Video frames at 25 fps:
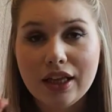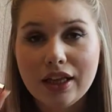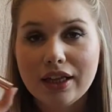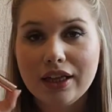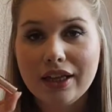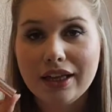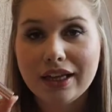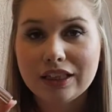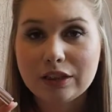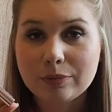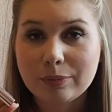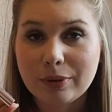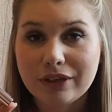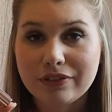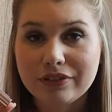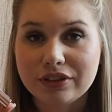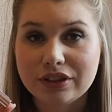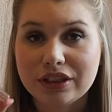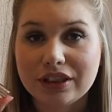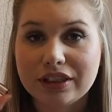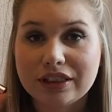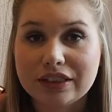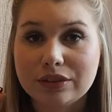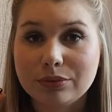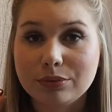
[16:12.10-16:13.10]
Lash
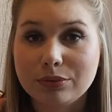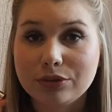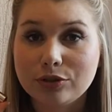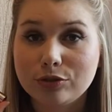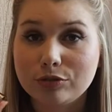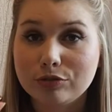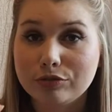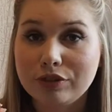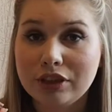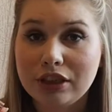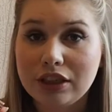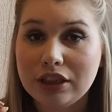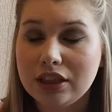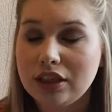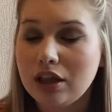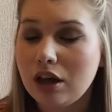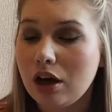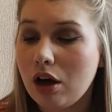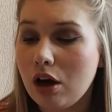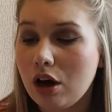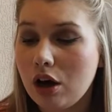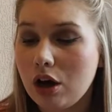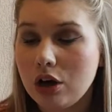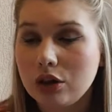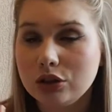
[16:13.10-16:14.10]
Paradise was really
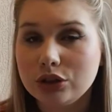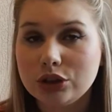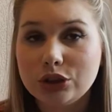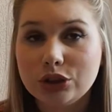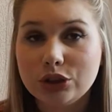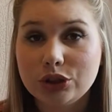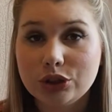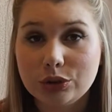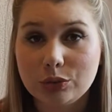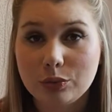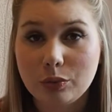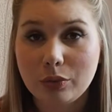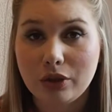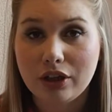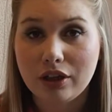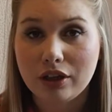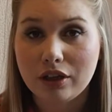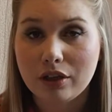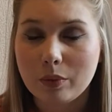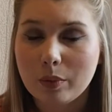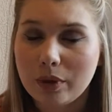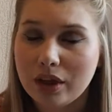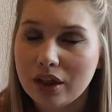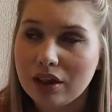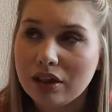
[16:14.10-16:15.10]
hard to
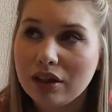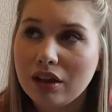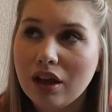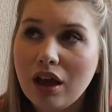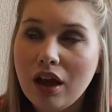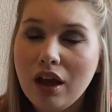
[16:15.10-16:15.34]
work with.